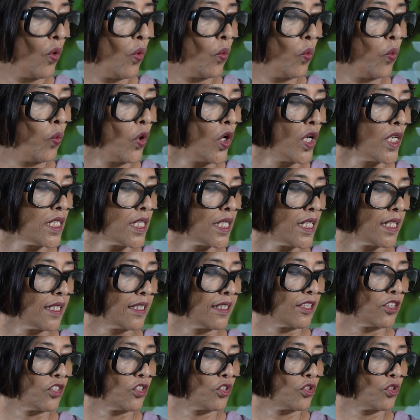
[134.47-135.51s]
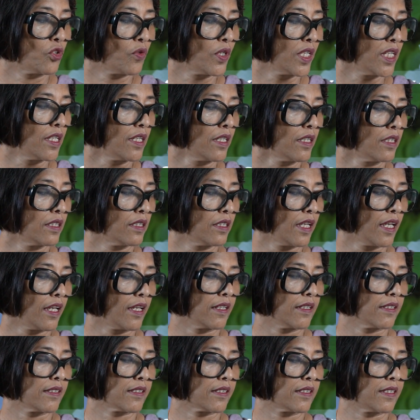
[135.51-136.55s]
What are the three
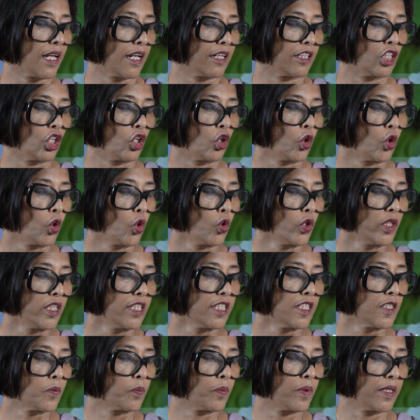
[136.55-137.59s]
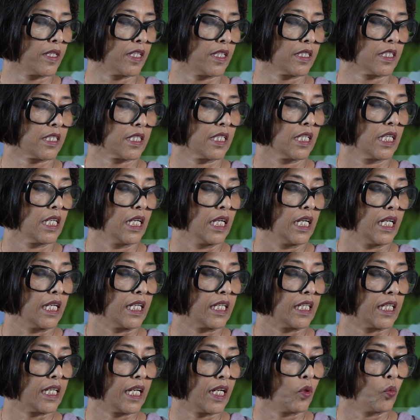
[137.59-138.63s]
things that the Holy Spirit
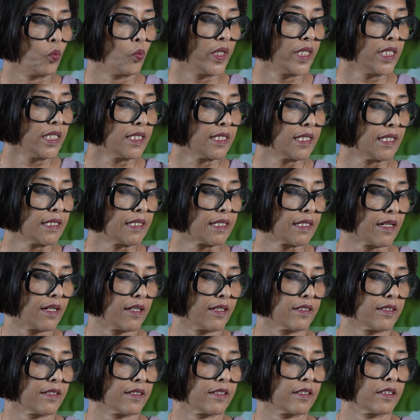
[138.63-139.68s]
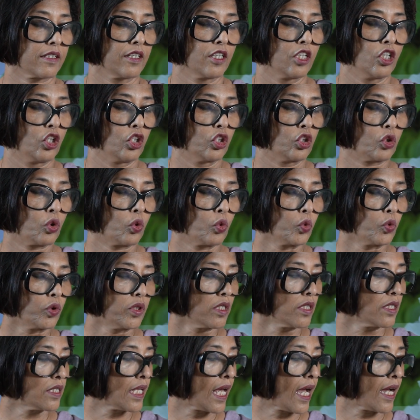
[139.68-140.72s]
convinces us through
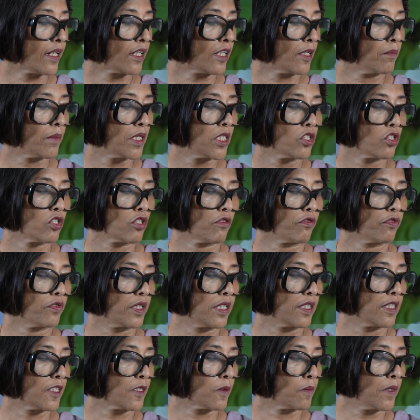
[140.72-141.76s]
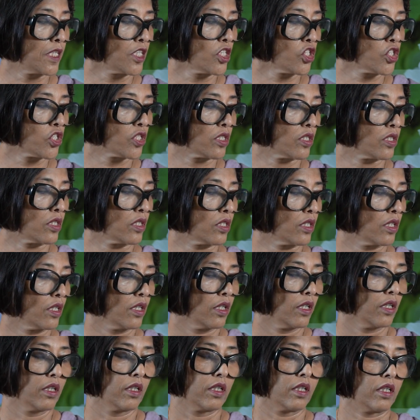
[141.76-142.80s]
the sacrament of Chrismation
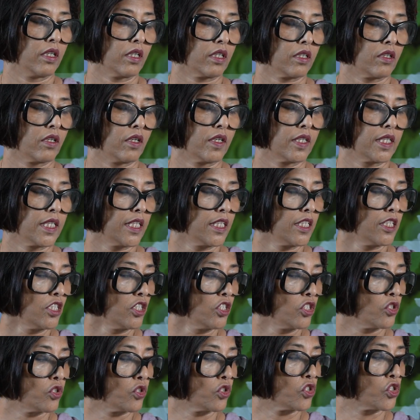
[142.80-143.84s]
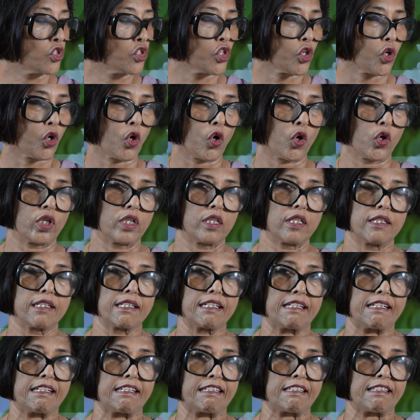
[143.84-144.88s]
according to John
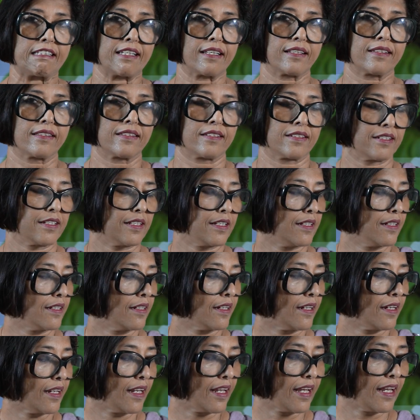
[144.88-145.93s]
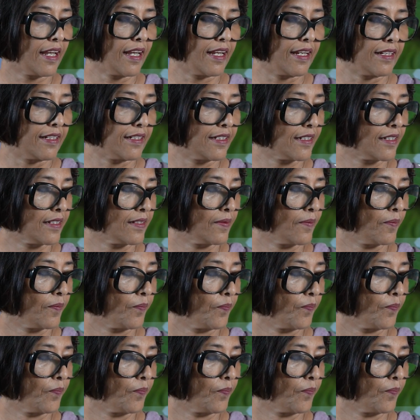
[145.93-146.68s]
sixteen eight?